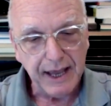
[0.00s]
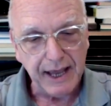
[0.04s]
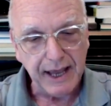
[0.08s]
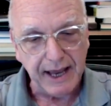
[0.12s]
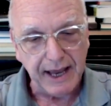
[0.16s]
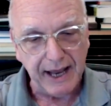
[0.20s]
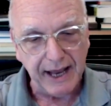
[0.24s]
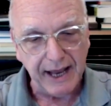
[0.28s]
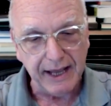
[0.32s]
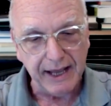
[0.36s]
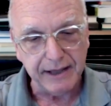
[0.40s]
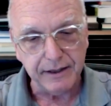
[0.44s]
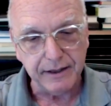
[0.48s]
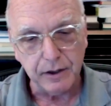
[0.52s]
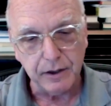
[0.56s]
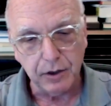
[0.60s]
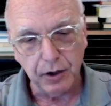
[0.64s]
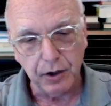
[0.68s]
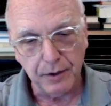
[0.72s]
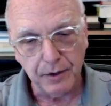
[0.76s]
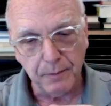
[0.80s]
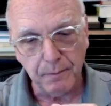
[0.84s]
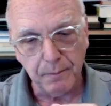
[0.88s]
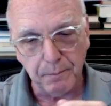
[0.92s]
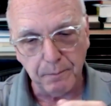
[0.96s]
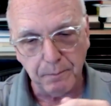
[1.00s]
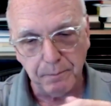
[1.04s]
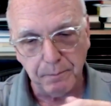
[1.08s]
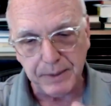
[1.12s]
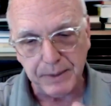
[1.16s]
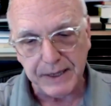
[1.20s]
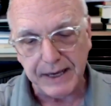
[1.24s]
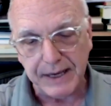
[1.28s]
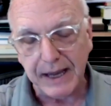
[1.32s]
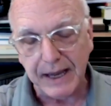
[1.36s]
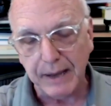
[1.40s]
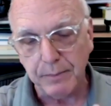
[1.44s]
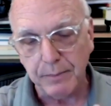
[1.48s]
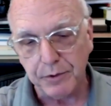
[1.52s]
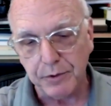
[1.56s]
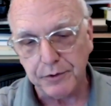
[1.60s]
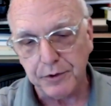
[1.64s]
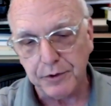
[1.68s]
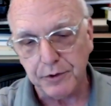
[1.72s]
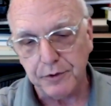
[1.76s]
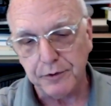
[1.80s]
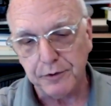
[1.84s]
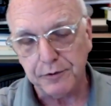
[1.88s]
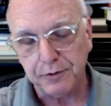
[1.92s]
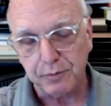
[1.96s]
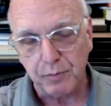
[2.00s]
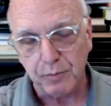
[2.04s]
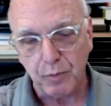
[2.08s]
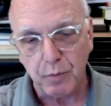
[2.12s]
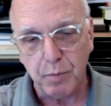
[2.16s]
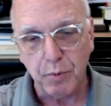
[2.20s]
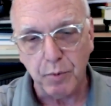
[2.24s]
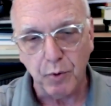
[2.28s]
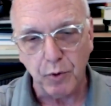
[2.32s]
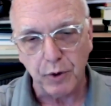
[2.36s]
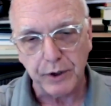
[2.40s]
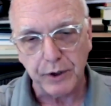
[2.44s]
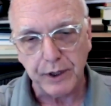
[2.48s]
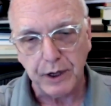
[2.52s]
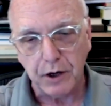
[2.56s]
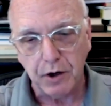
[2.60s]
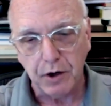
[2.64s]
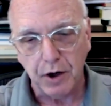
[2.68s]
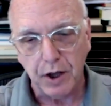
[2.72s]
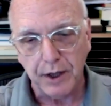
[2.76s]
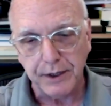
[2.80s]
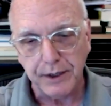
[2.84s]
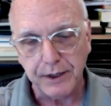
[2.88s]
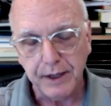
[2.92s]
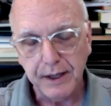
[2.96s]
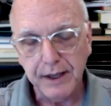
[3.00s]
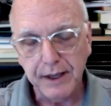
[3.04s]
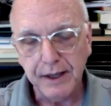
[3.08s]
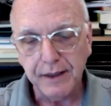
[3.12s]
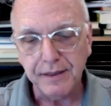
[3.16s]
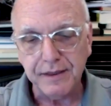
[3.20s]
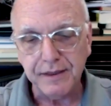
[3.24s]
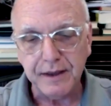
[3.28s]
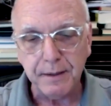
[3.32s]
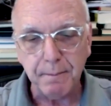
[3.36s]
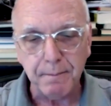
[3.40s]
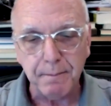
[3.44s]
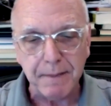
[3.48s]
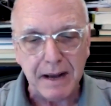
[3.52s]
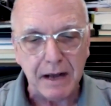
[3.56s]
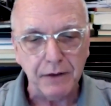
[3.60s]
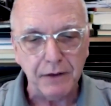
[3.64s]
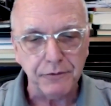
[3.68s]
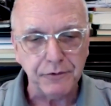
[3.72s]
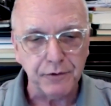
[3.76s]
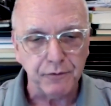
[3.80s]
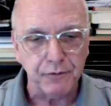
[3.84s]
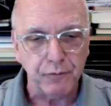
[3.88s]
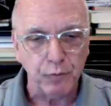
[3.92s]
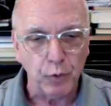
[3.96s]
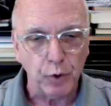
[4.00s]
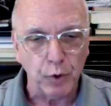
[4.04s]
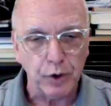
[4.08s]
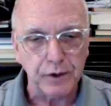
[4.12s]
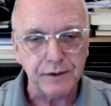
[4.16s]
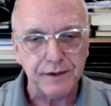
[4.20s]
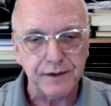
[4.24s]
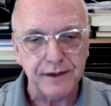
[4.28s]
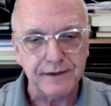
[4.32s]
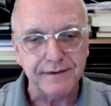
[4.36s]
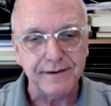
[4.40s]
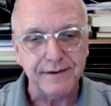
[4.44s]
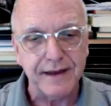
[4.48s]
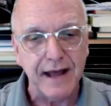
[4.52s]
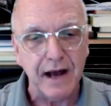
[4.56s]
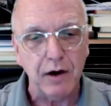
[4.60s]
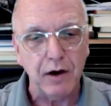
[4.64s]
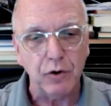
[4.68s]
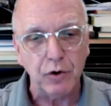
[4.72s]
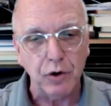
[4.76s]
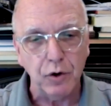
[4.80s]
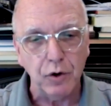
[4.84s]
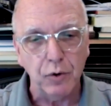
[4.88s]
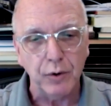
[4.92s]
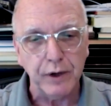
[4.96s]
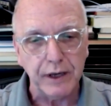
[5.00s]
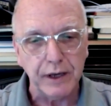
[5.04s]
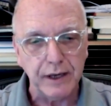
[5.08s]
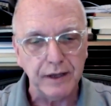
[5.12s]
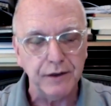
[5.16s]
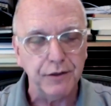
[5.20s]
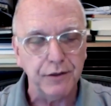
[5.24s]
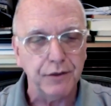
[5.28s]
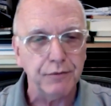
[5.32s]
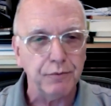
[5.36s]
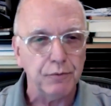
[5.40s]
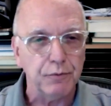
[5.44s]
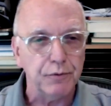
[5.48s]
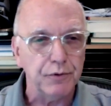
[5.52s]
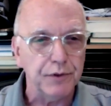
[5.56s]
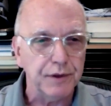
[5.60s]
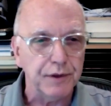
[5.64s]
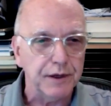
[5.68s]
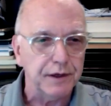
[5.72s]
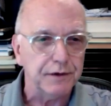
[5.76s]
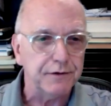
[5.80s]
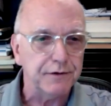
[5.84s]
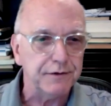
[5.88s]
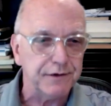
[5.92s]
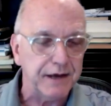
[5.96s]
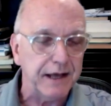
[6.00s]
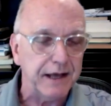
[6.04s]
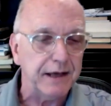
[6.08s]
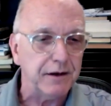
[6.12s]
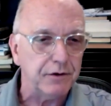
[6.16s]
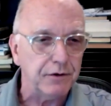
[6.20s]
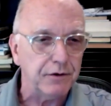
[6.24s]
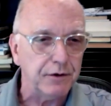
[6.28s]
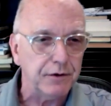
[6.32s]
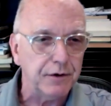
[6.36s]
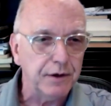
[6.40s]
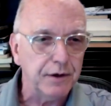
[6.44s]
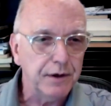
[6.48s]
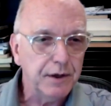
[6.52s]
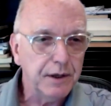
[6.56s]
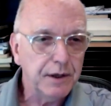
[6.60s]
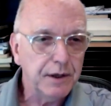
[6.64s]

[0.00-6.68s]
and being able to do some reporting on the amount of work that's now going in through the standard